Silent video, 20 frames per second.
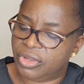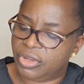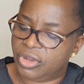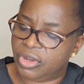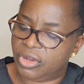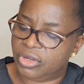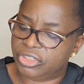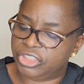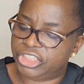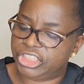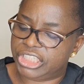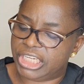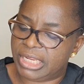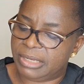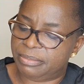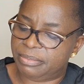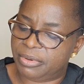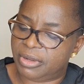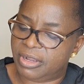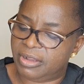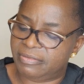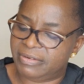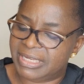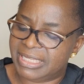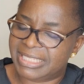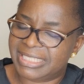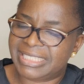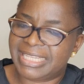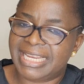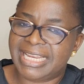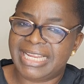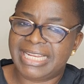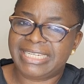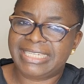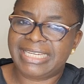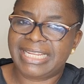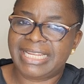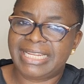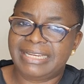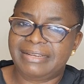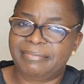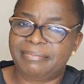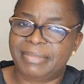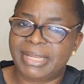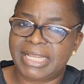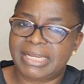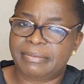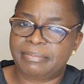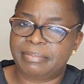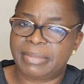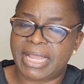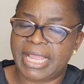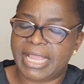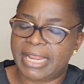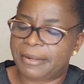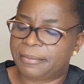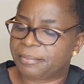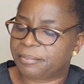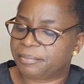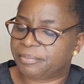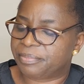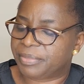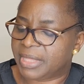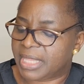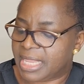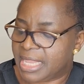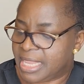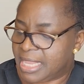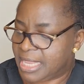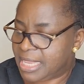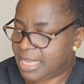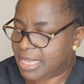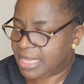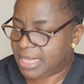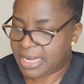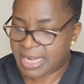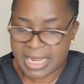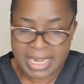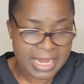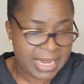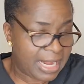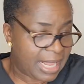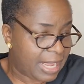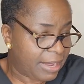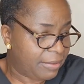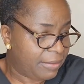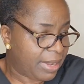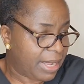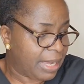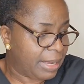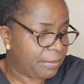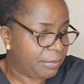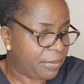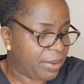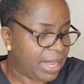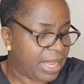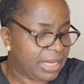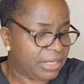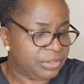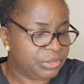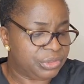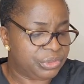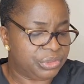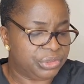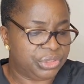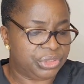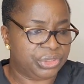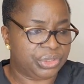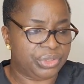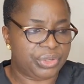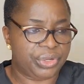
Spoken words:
or shape of the selected bedpan. Now I'm going to show